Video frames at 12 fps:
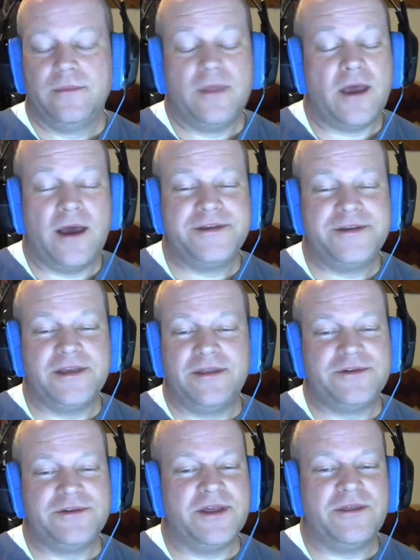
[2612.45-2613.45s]
Honestly,
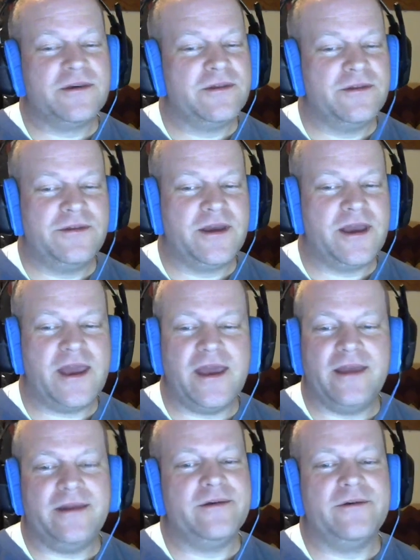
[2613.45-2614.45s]
there's nothing the thing
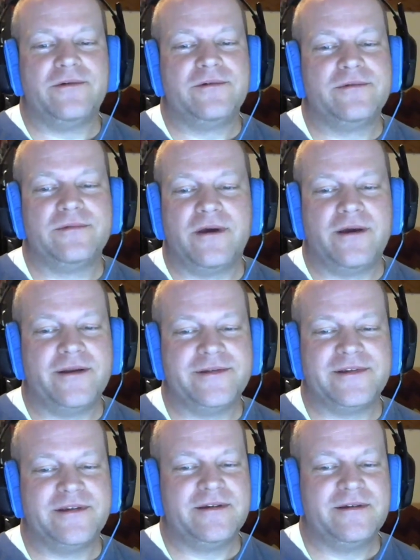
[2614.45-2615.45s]
can't do,
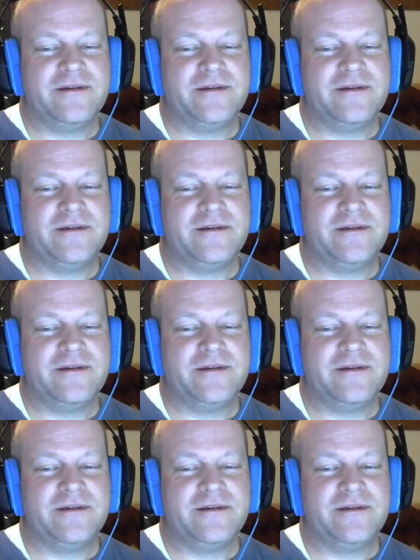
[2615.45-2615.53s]
honestly.